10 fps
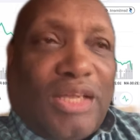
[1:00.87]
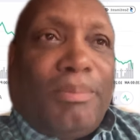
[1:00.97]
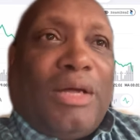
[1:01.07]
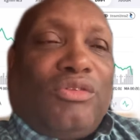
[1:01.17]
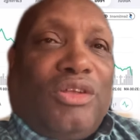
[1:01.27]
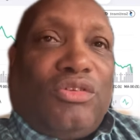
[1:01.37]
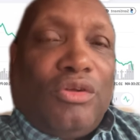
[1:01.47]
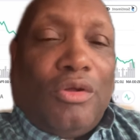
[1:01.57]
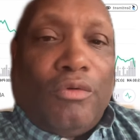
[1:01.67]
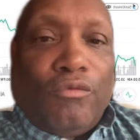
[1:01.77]
about this
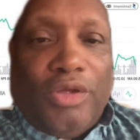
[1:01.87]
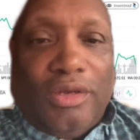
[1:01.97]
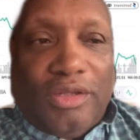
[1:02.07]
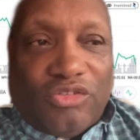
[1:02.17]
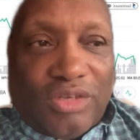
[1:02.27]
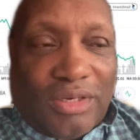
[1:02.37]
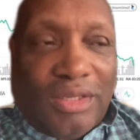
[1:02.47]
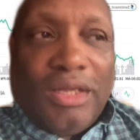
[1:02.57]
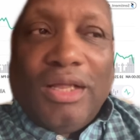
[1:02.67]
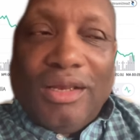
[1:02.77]

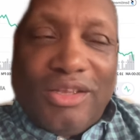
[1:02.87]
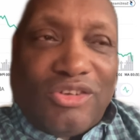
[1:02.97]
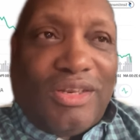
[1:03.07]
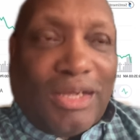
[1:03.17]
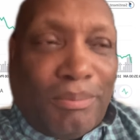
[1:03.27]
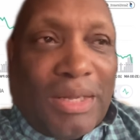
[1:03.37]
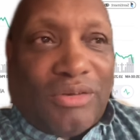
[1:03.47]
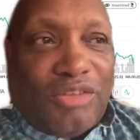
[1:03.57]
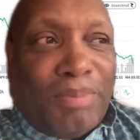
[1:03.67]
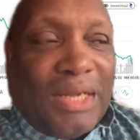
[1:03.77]
realistically. Let's think about
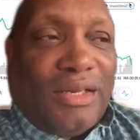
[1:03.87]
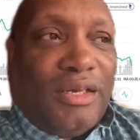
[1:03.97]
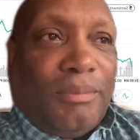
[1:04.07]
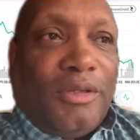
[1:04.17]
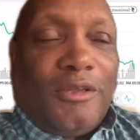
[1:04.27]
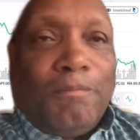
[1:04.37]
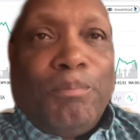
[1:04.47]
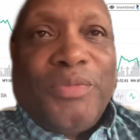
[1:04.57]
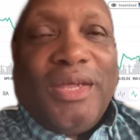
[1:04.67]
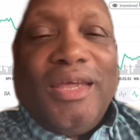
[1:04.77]
this by the numbers.
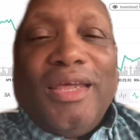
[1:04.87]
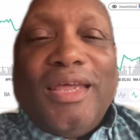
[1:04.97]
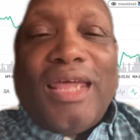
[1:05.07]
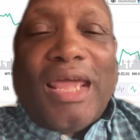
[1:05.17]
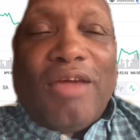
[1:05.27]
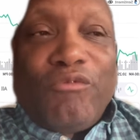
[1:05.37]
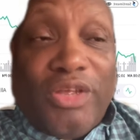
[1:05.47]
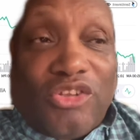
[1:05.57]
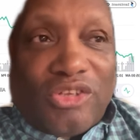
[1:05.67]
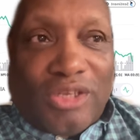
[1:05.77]

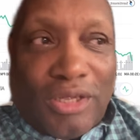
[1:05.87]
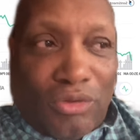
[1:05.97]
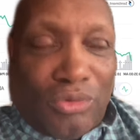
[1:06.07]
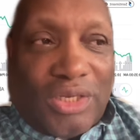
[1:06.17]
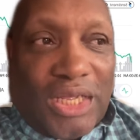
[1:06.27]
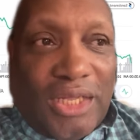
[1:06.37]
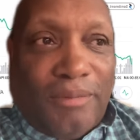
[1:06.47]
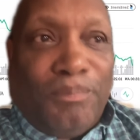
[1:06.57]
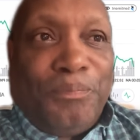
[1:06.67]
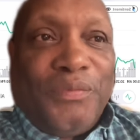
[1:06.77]
Every single
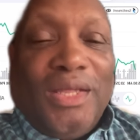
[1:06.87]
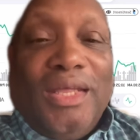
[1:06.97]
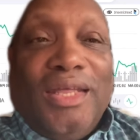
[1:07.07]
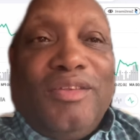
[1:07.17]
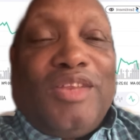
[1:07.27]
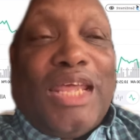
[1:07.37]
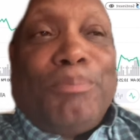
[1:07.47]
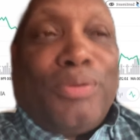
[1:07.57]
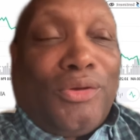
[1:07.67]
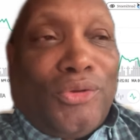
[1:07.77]
day, they
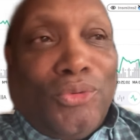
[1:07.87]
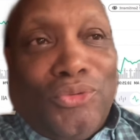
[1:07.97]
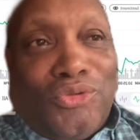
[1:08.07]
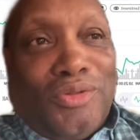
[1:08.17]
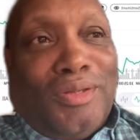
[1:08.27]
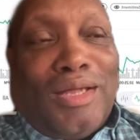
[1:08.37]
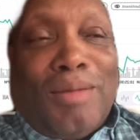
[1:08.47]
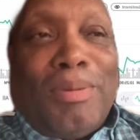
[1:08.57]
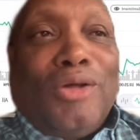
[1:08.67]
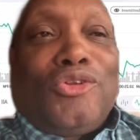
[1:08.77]
produce
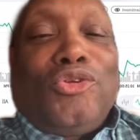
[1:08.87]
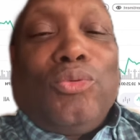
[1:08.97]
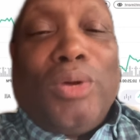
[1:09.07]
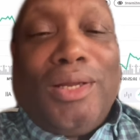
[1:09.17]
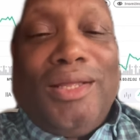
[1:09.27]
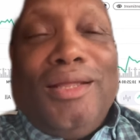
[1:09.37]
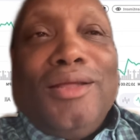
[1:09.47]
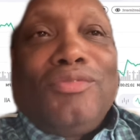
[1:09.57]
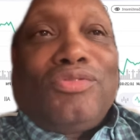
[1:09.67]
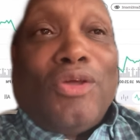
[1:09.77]
about 20,
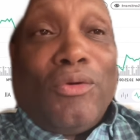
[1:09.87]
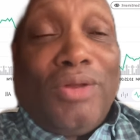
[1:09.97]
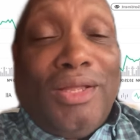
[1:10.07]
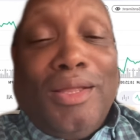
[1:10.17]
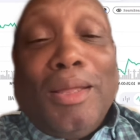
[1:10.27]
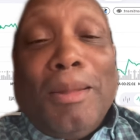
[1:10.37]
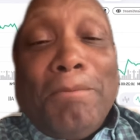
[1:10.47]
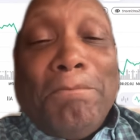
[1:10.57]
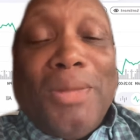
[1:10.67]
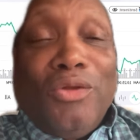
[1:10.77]
30
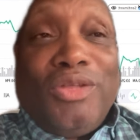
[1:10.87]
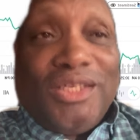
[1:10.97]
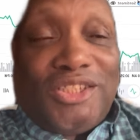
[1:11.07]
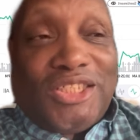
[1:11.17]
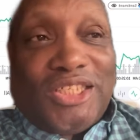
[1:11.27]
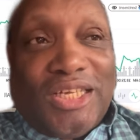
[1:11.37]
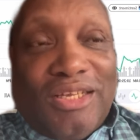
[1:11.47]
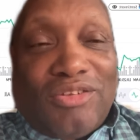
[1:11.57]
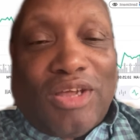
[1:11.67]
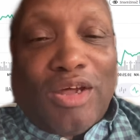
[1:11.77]
million
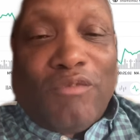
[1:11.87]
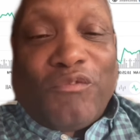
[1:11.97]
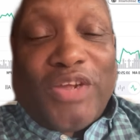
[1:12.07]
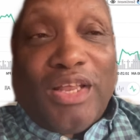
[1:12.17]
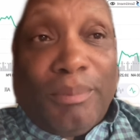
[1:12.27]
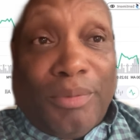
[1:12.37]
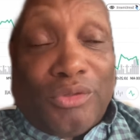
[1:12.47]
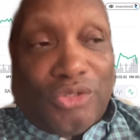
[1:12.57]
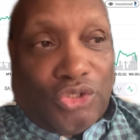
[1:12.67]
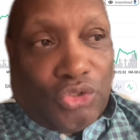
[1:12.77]
shares available
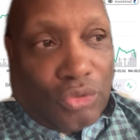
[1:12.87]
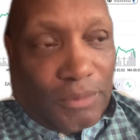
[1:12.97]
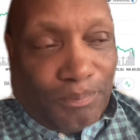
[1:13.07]
to short.